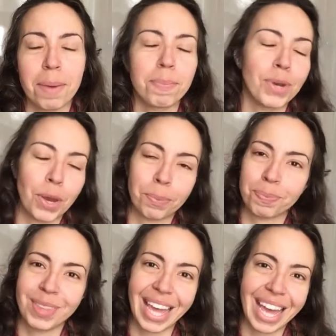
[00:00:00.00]
No,
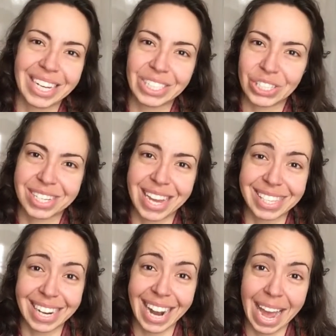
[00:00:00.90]
that just
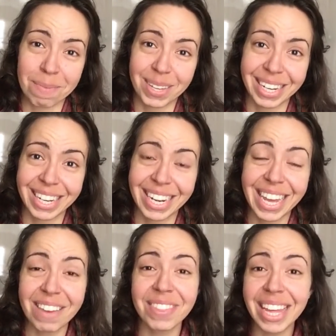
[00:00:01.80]
doesn't happen.
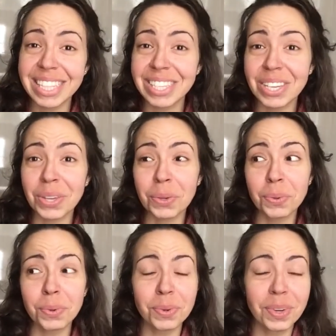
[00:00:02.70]
If that's
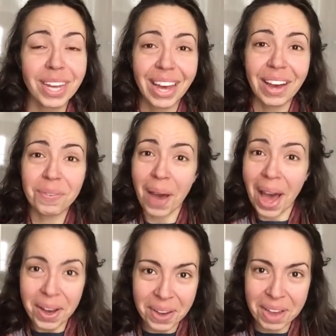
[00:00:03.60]
you,
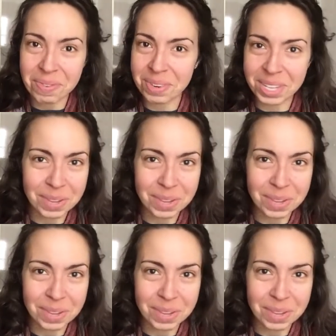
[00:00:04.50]
wow, I really